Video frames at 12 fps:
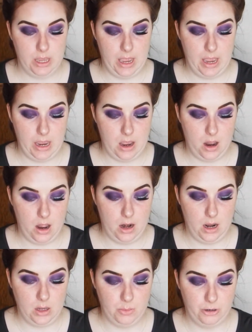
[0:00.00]
a
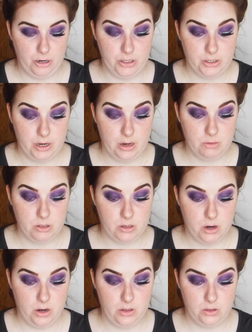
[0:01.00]
eyeliner brush, I am just
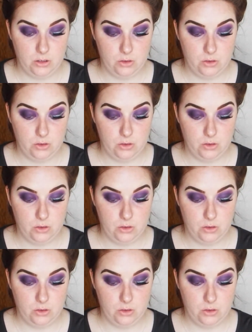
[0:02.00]
going to